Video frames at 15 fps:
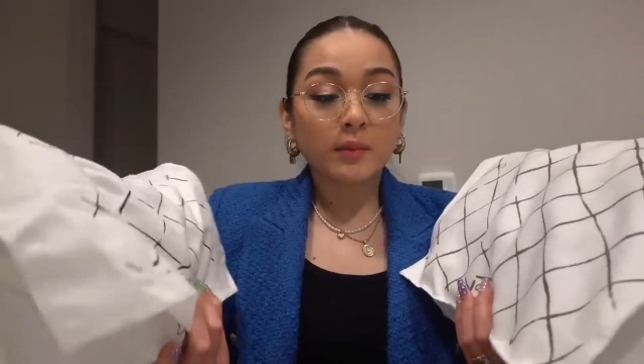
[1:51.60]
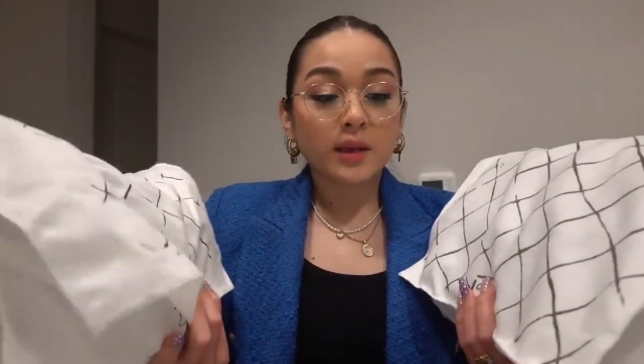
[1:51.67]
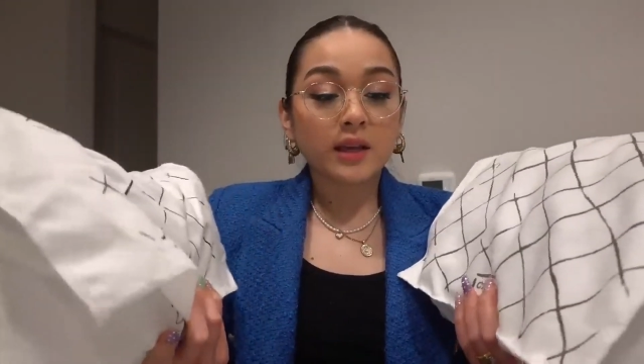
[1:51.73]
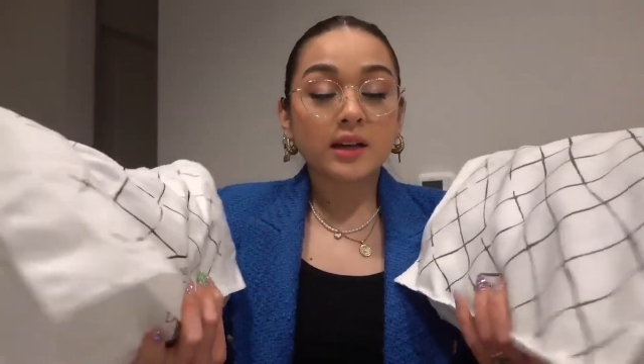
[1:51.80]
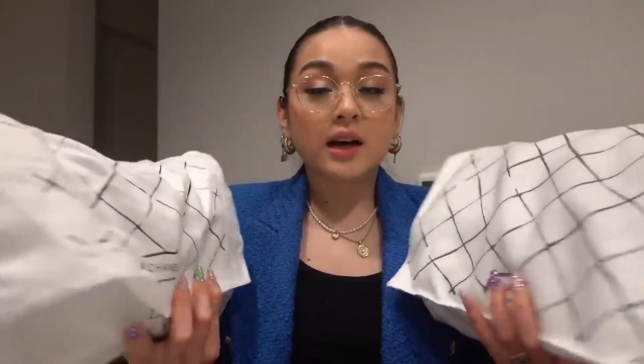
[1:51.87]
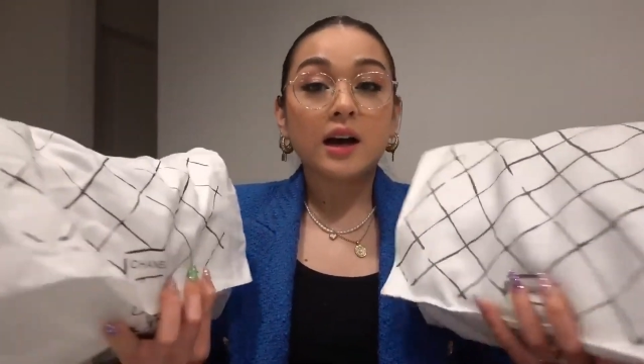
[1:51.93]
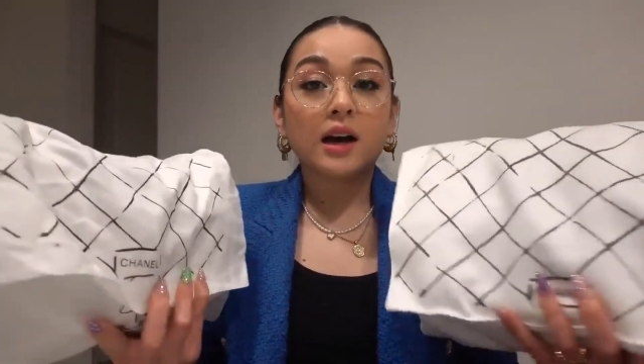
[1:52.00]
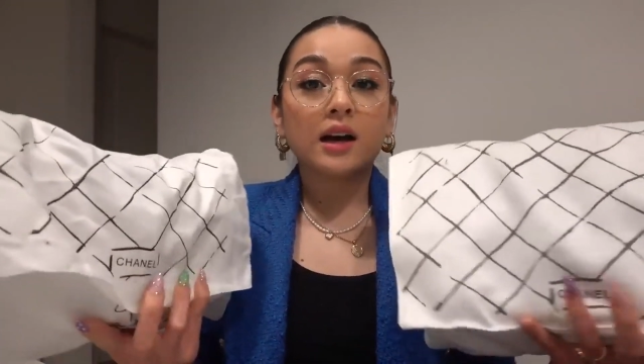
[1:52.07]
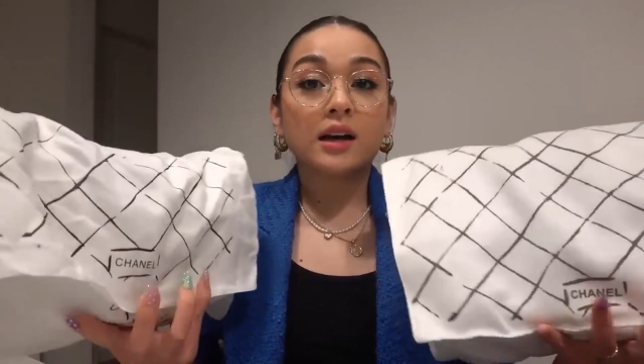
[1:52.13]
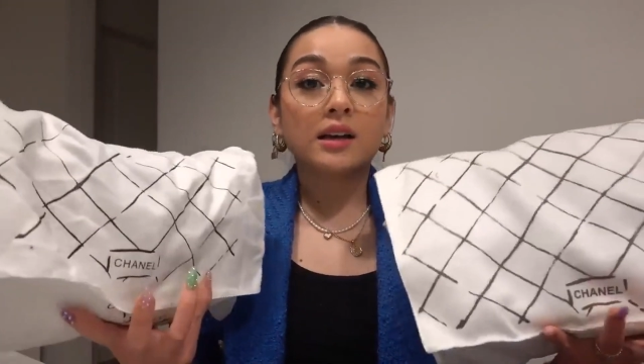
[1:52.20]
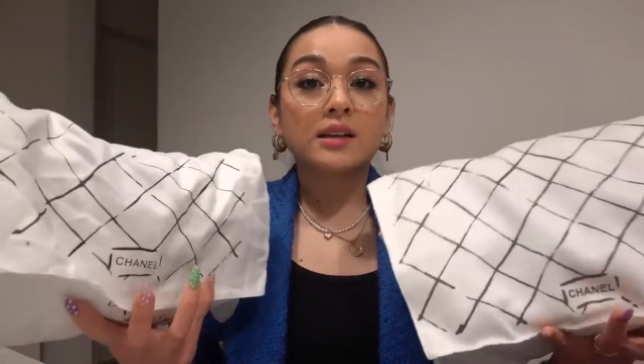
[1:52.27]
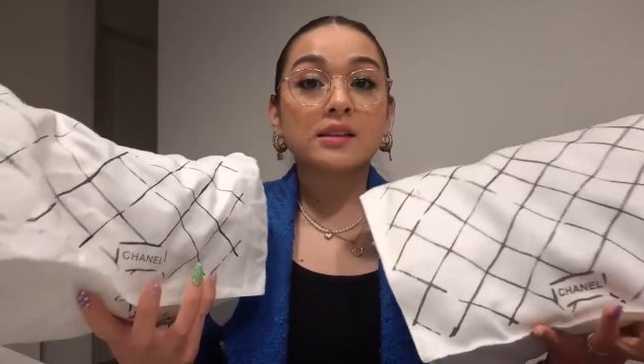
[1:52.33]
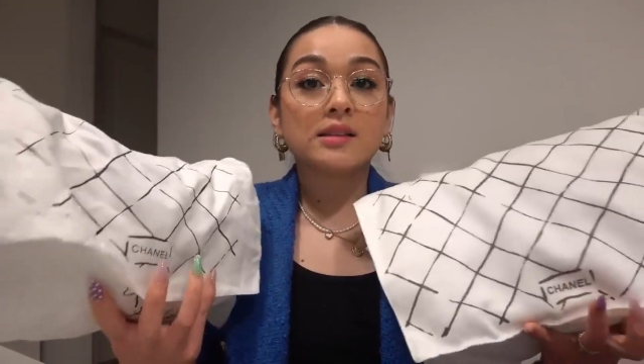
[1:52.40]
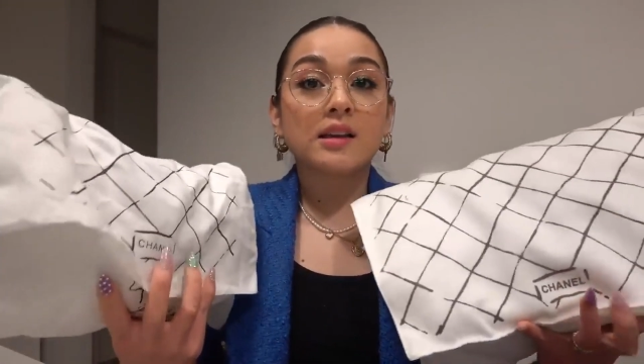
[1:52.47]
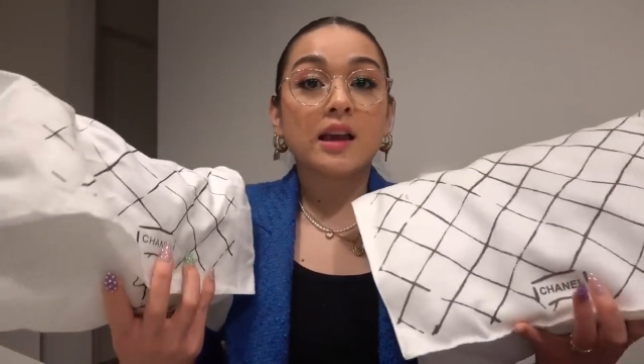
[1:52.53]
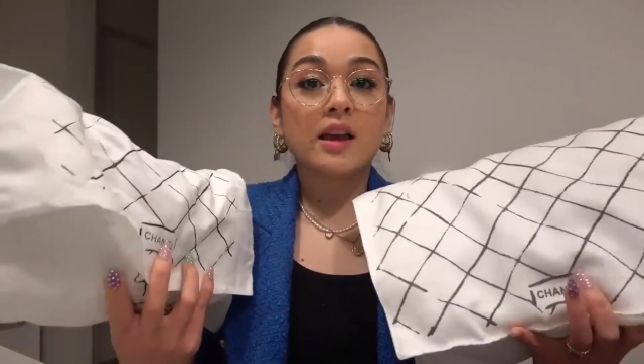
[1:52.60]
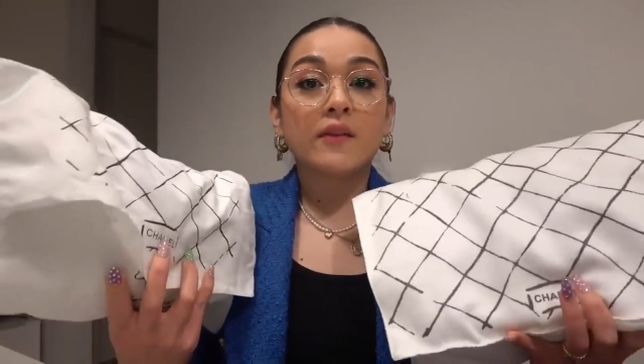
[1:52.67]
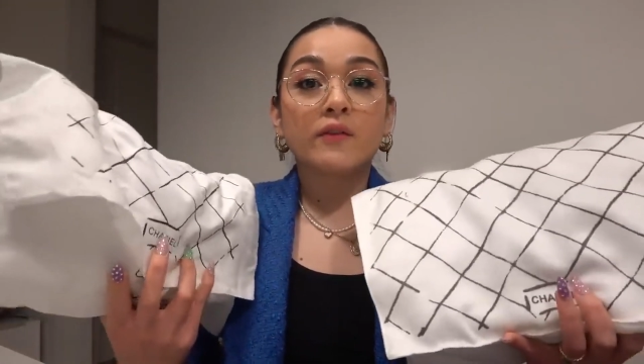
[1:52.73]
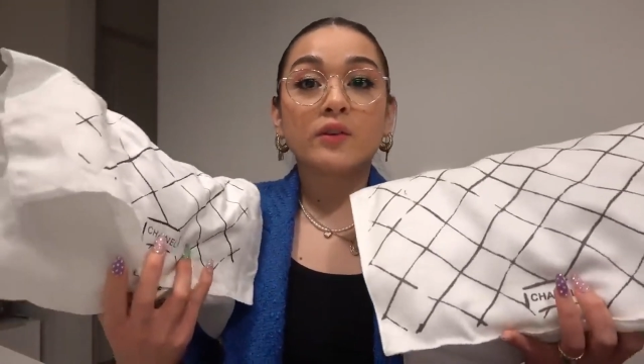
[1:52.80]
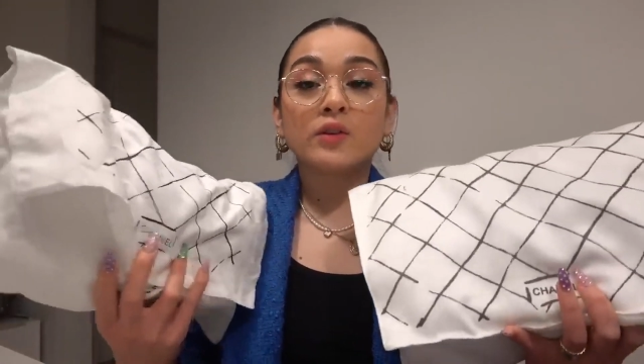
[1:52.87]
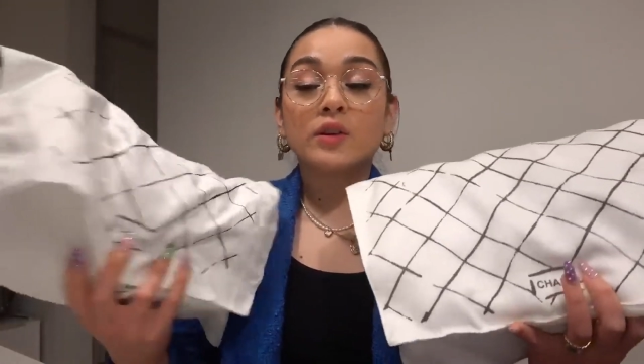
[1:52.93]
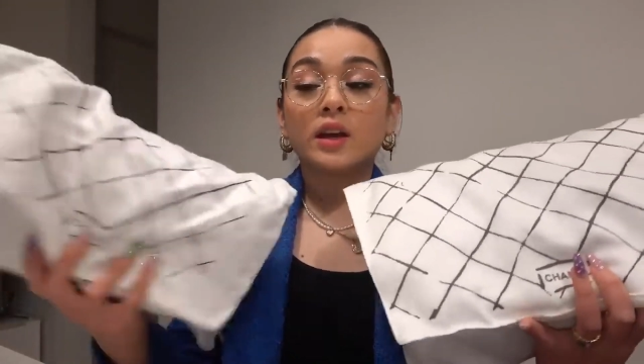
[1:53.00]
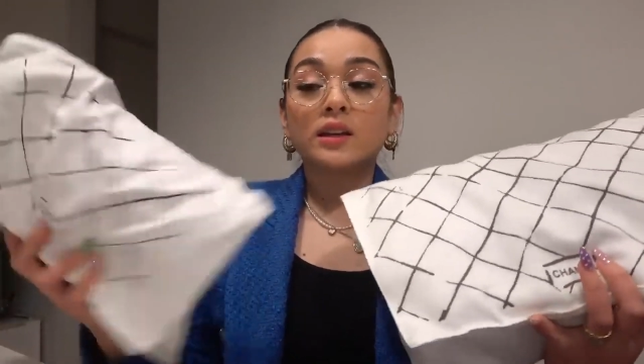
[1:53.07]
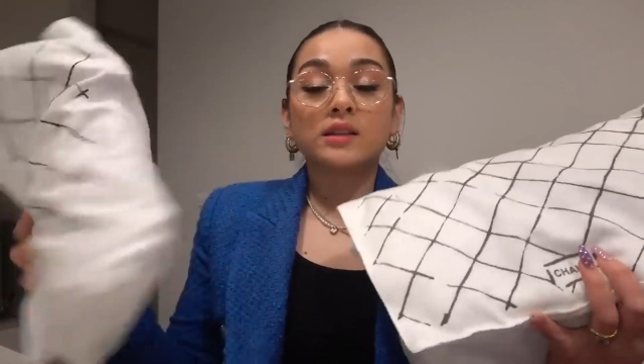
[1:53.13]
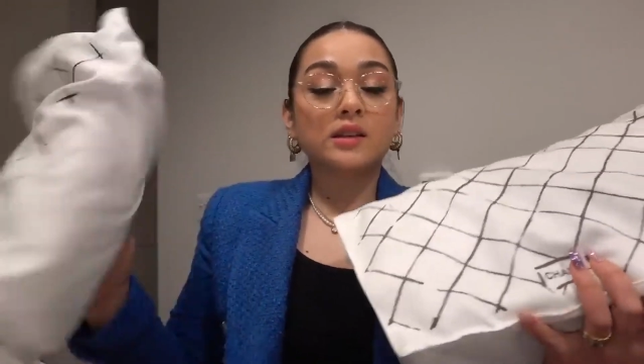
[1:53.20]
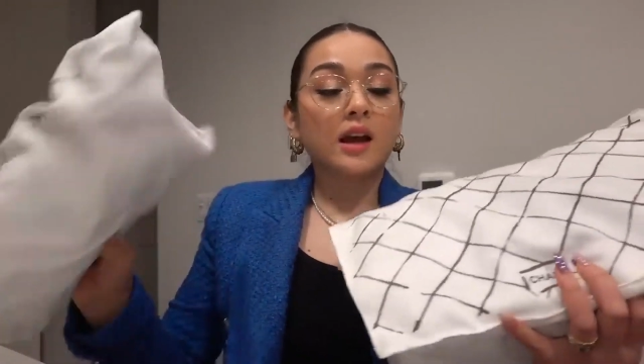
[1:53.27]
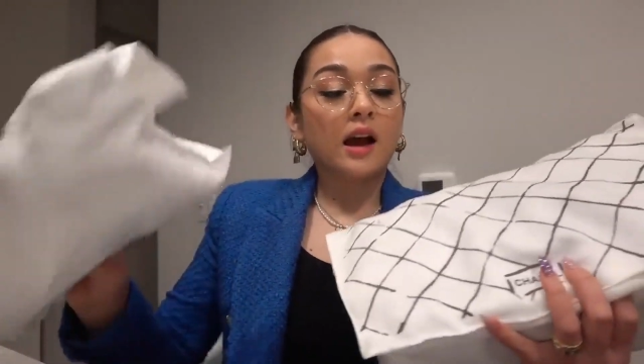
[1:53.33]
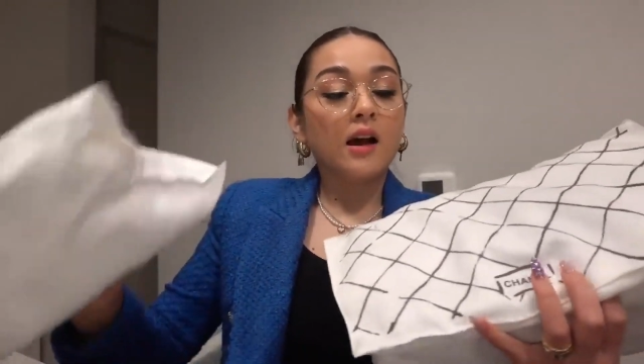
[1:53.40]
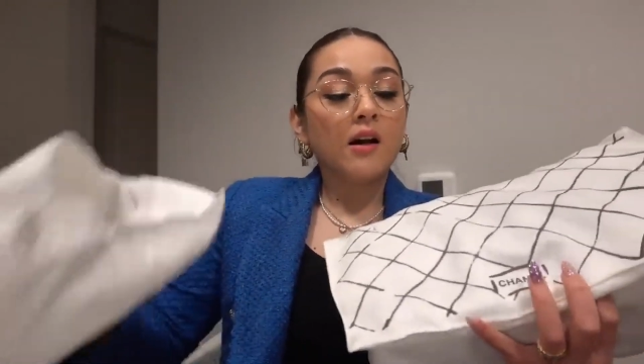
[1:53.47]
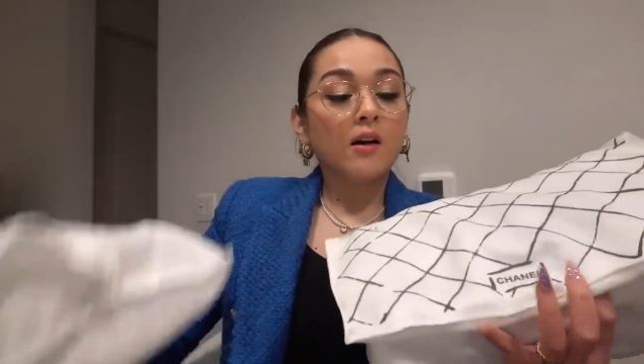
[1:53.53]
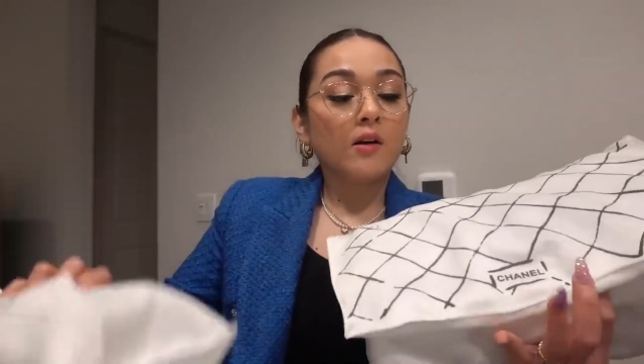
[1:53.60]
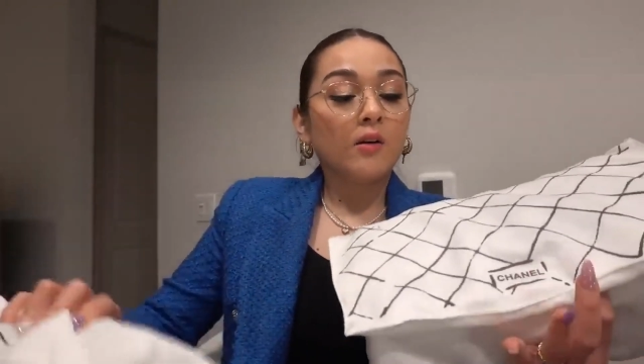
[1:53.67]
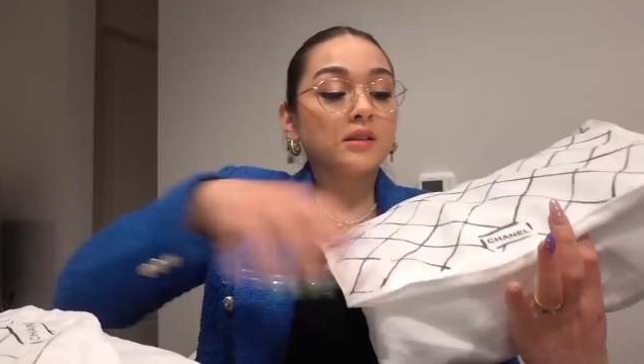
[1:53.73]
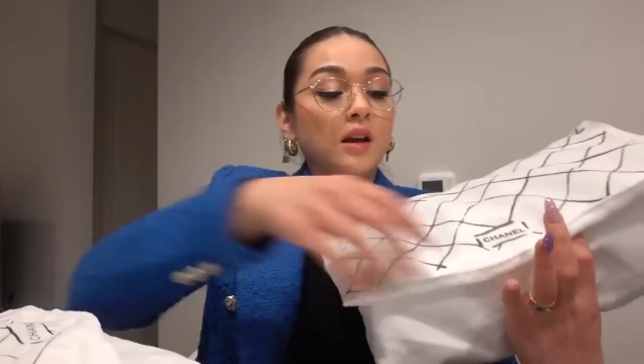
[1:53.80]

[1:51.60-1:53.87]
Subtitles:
because if you can tell,